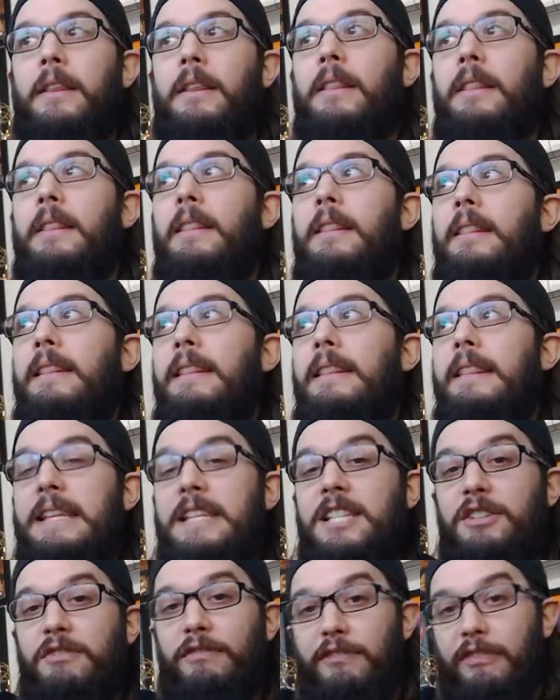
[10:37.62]

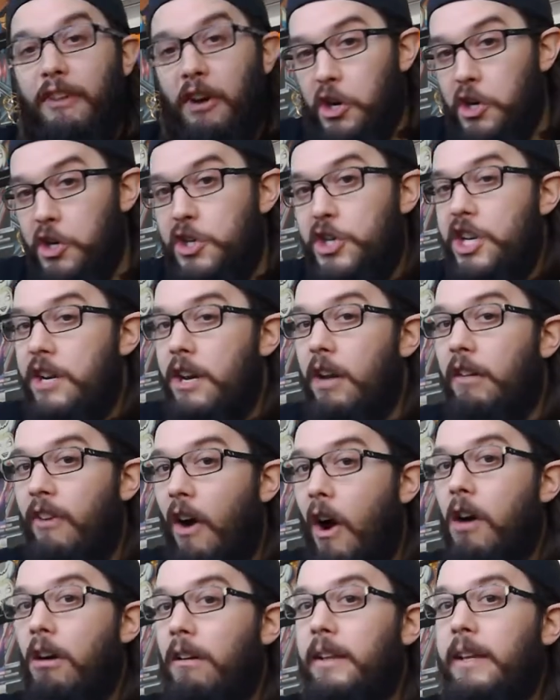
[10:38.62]
this version
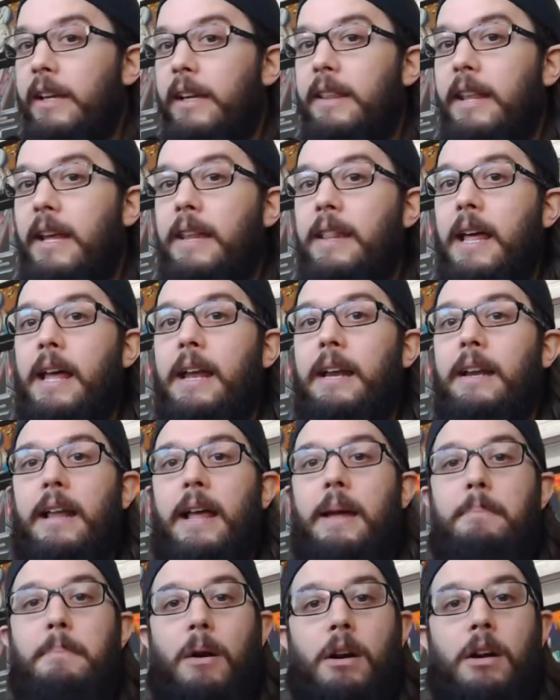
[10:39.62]
of Harley
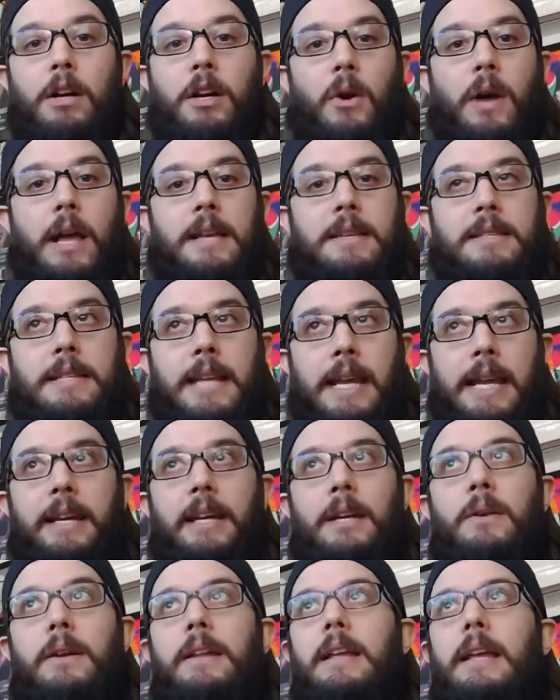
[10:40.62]
that Margot has
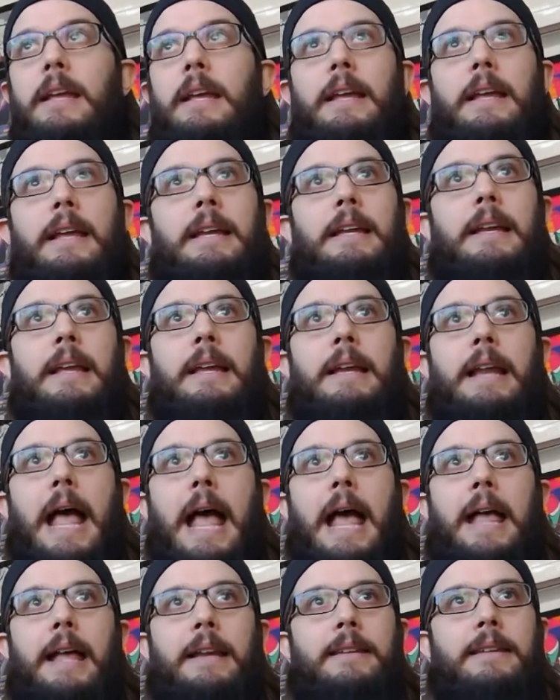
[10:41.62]
taken,
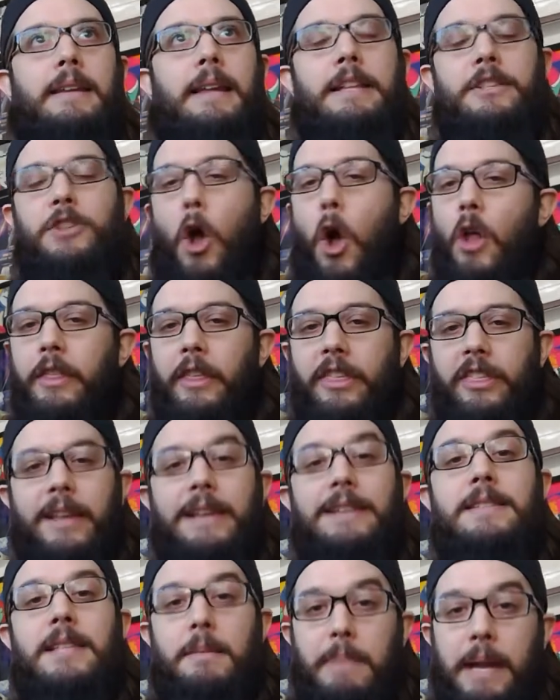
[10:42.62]
it hits all the
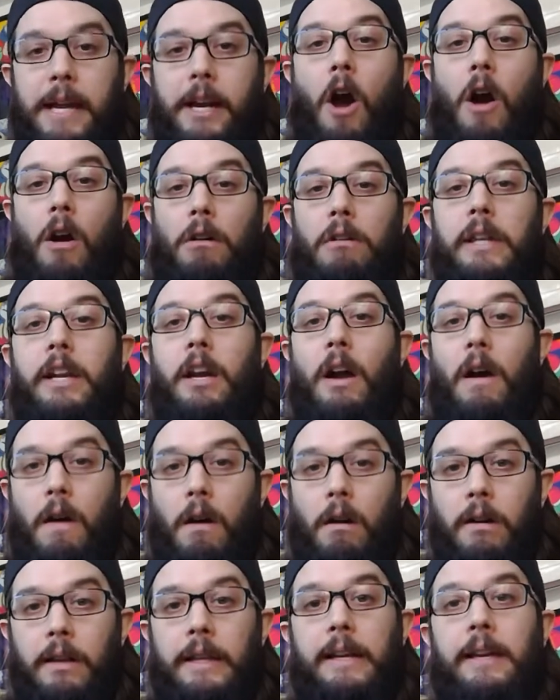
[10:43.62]
things that make Harley
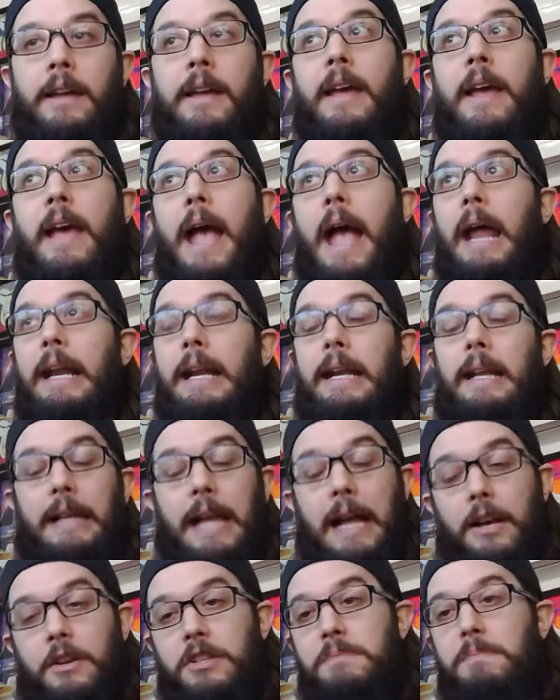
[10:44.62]
Harley, and it
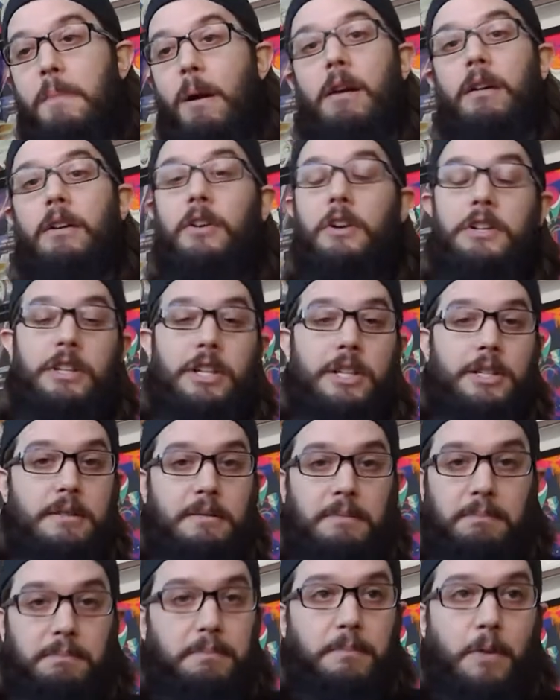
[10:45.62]
allows Margot to
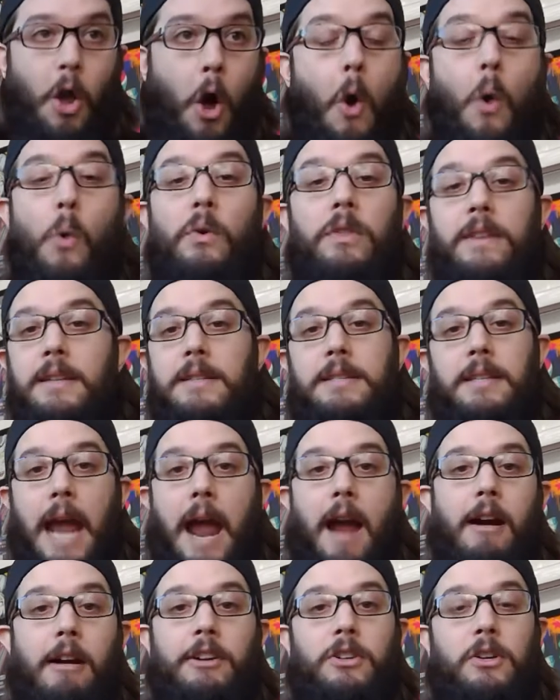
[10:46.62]
just own this
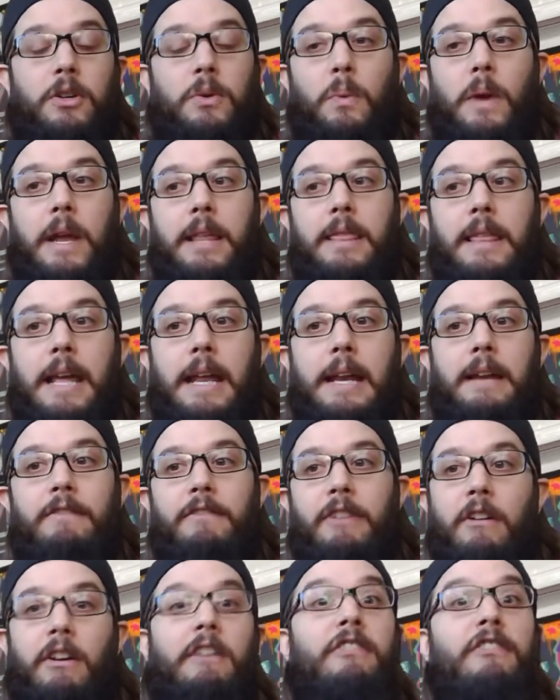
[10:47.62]
character in a way that
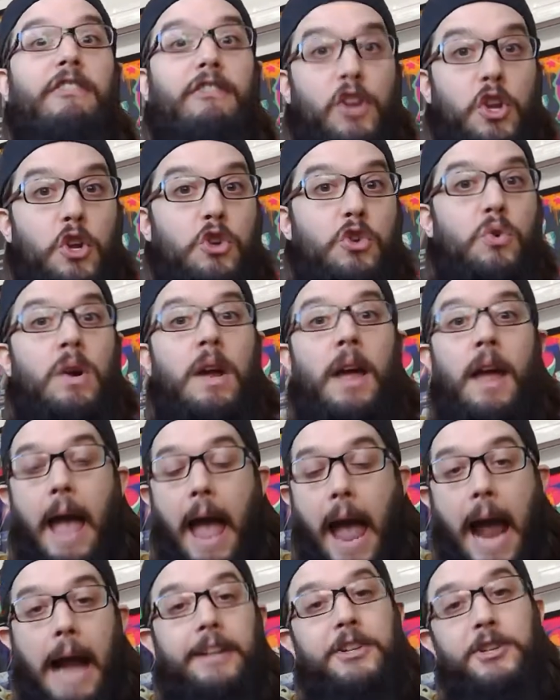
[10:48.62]
very few
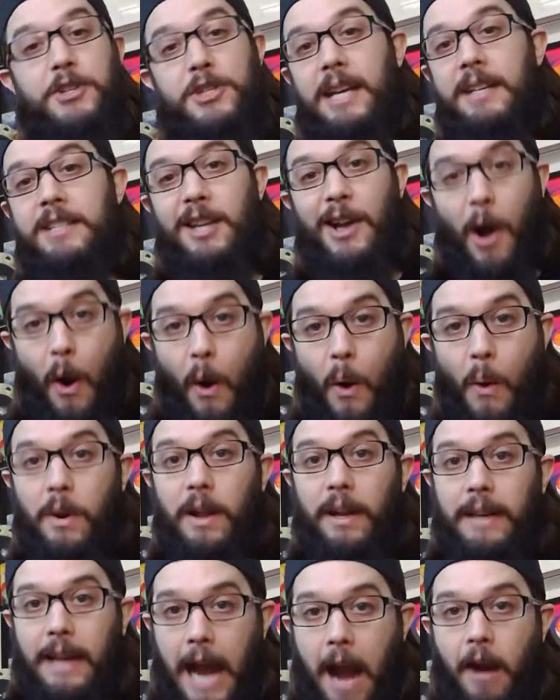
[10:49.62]
actors get to
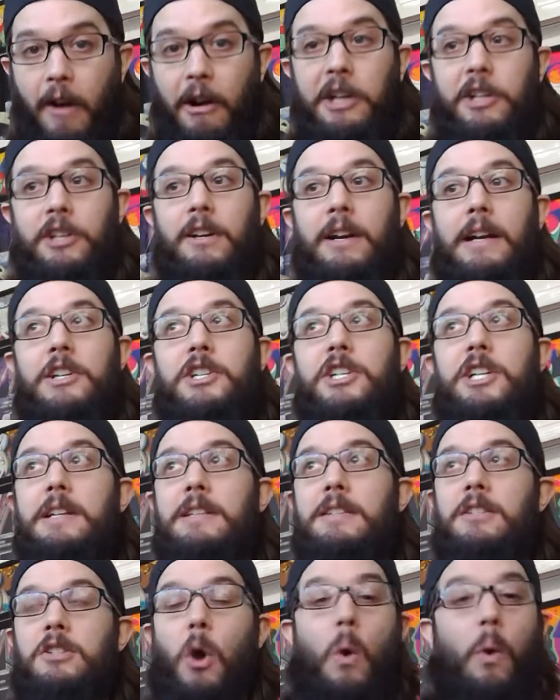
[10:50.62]
own a character, and she
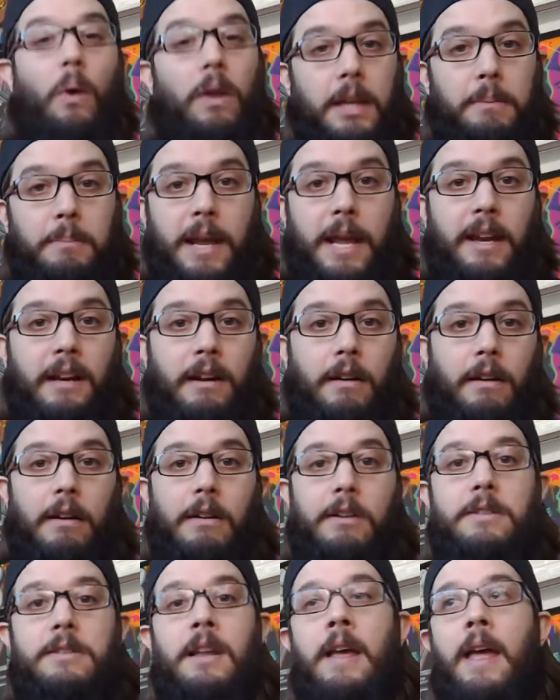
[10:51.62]
has totally made it
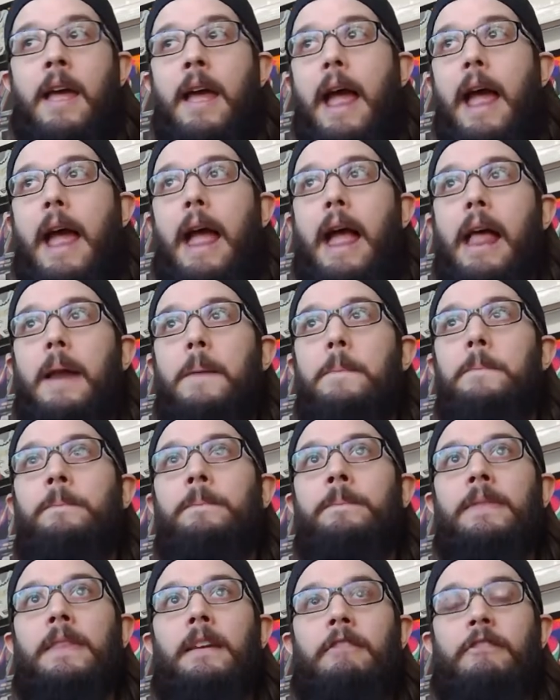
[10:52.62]
hers. And
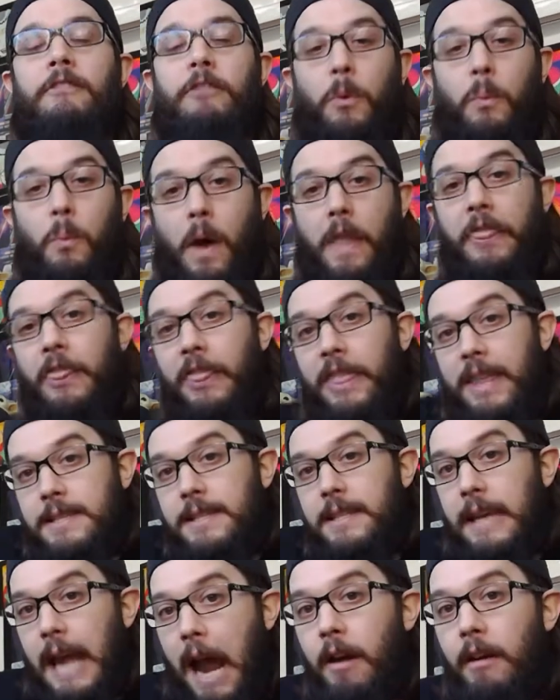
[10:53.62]
for what
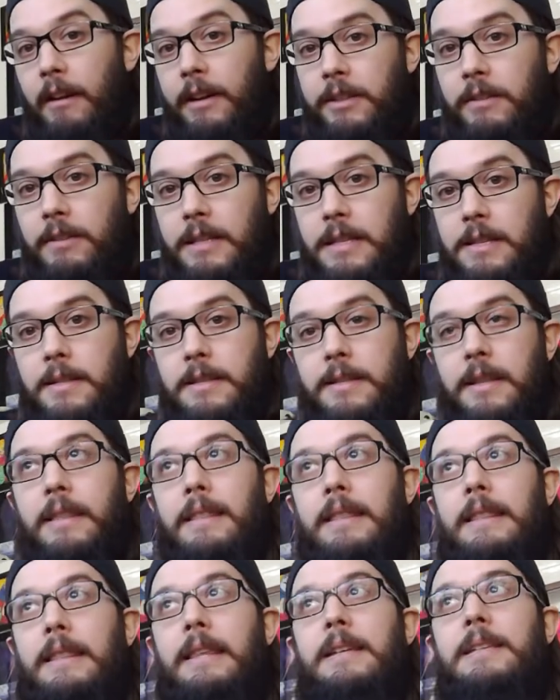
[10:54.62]
this character is,
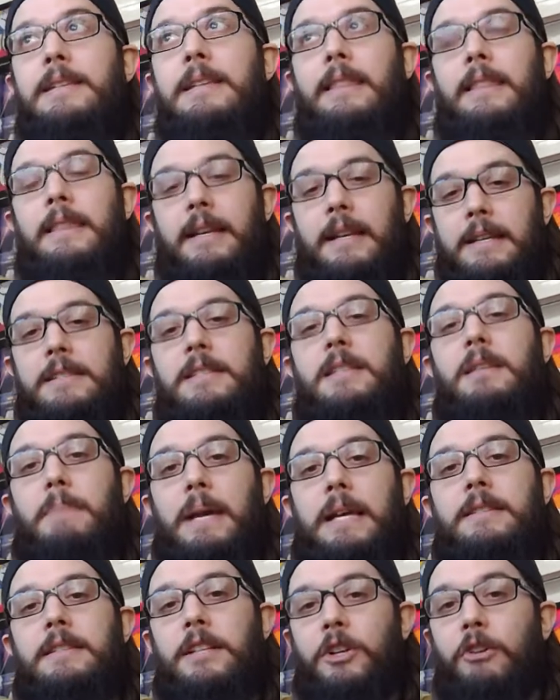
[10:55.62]
this I think is the
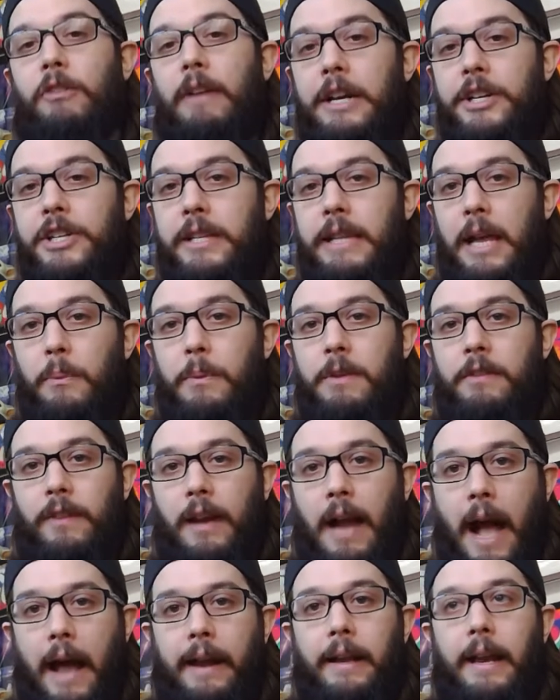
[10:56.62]
best iteration that we've
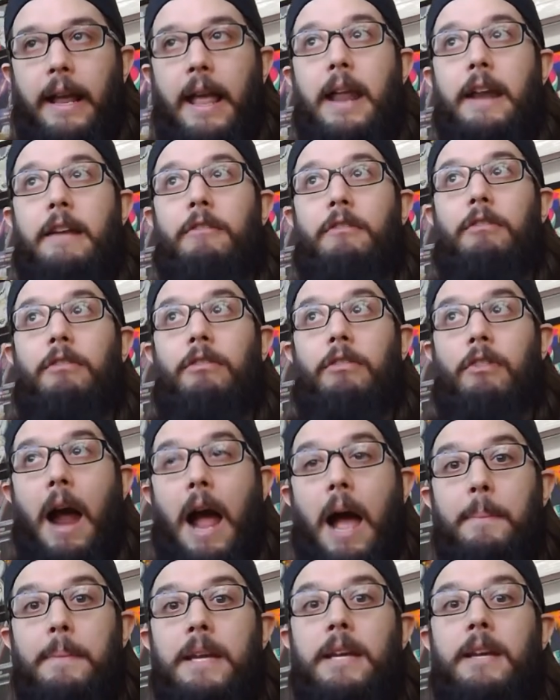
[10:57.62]
gotten. And
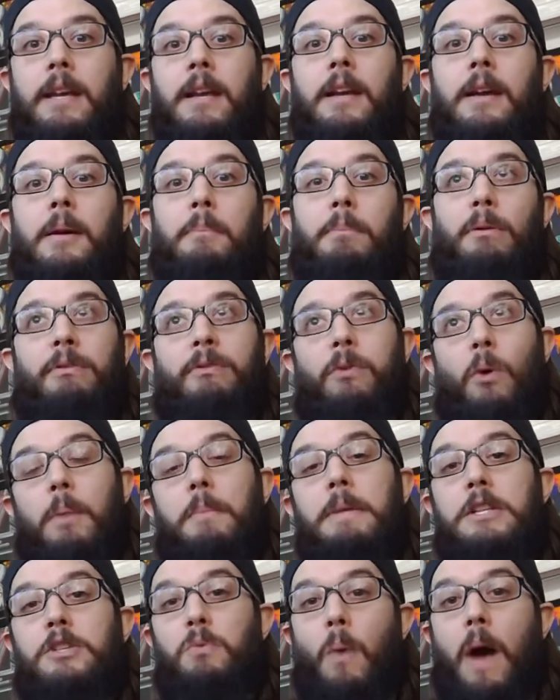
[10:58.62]
Robbie,
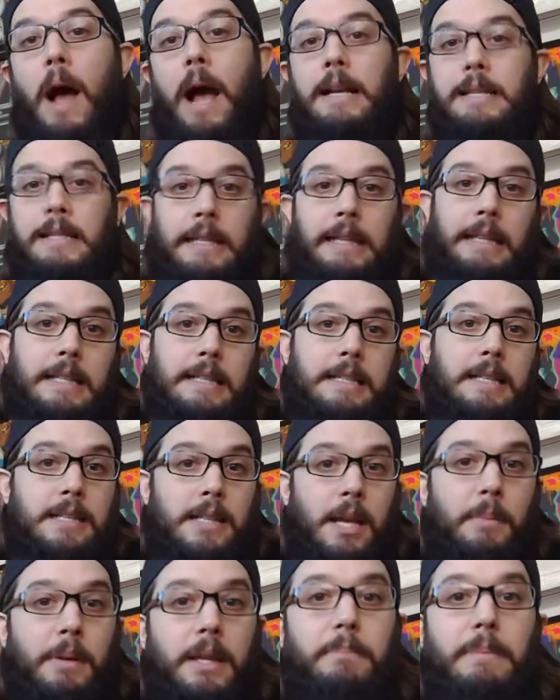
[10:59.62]
performance-wise, I think this is
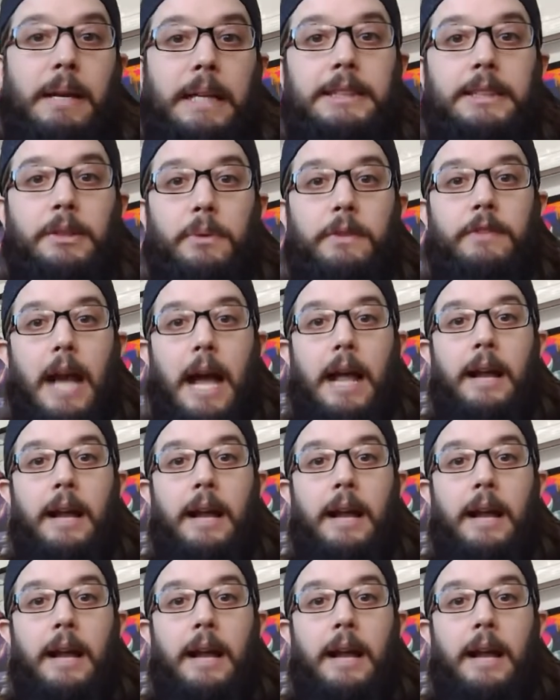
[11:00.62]
some of the best that we've gotten,